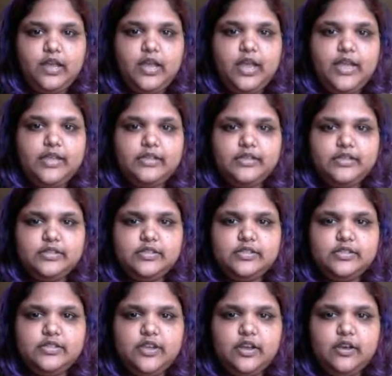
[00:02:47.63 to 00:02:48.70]
And
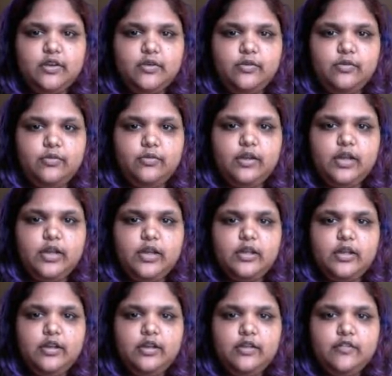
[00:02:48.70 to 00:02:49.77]
so,
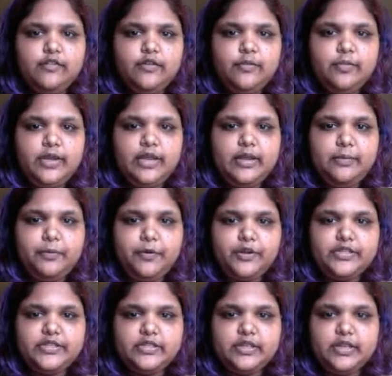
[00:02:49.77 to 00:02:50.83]
for me
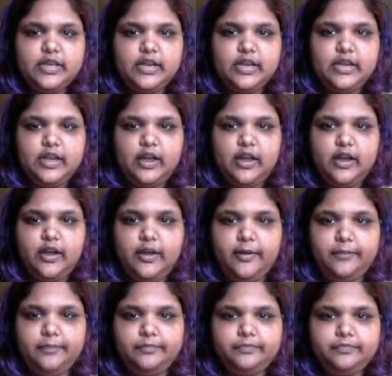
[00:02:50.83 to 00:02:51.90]
personally,
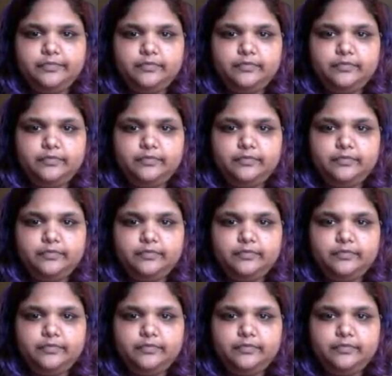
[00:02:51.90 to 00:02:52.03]
I